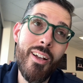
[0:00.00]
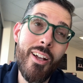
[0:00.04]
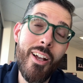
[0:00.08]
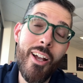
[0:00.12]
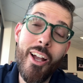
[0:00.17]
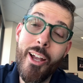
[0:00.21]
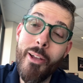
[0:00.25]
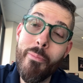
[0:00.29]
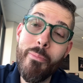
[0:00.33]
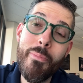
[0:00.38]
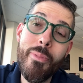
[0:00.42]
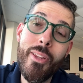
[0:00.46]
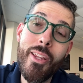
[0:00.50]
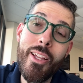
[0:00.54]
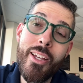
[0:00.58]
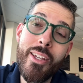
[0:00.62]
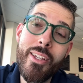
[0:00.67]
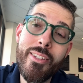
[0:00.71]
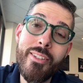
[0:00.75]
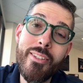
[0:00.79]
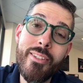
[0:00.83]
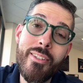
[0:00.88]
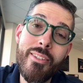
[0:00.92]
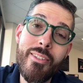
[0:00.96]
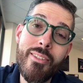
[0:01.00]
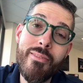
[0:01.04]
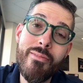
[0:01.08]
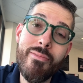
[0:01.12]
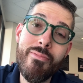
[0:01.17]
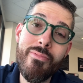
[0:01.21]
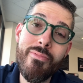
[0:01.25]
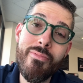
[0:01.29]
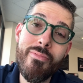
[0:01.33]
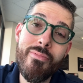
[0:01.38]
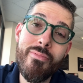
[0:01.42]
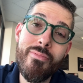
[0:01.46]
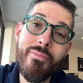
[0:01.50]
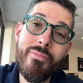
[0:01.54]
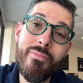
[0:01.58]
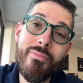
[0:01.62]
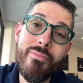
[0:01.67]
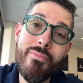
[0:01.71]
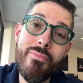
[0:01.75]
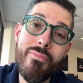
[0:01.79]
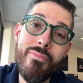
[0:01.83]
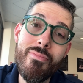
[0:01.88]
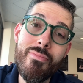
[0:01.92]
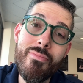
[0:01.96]
I'm blessed
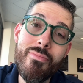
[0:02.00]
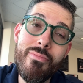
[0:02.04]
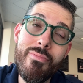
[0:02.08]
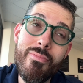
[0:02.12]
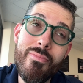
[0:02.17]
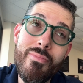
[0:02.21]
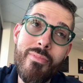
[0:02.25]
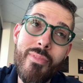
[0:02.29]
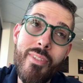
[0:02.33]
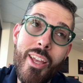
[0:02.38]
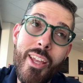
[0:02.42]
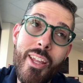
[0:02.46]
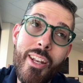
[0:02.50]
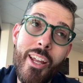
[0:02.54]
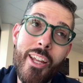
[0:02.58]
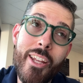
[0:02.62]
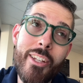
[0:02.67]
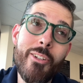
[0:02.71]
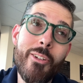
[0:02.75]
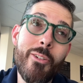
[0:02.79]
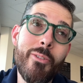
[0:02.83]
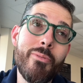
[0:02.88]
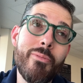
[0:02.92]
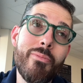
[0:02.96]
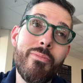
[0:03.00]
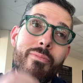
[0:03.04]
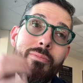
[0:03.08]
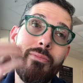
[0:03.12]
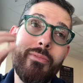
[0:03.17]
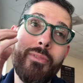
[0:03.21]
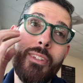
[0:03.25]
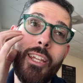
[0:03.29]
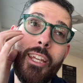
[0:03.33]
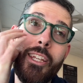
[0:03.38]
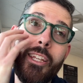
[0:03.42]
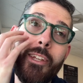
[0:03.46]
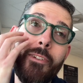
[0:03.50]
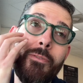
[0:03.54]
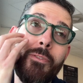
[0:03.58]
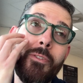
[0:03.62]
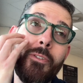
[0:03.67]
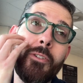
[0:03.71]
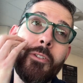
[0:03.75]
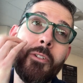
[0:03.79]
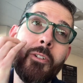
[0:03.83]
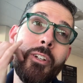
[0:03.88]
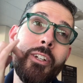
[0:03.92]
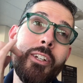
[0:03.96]
and I don't take it for
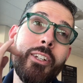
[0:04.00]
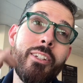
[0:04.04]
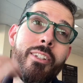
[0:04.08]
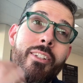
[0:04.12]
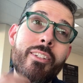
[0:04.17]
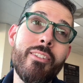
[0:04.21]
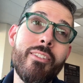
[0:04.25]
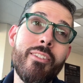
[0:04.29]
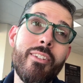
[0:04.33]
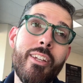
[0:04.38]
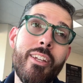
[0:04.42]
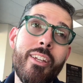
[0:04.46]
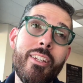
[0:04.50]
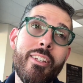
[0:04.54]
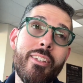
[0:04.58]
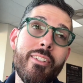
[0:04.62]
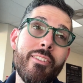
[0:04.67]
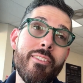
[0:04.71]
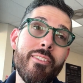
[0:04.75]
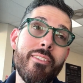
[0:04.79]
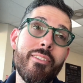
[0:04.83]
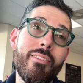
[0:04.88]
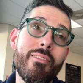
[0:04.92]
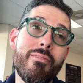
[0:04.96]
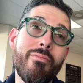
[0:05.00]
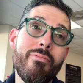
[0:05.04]
granted and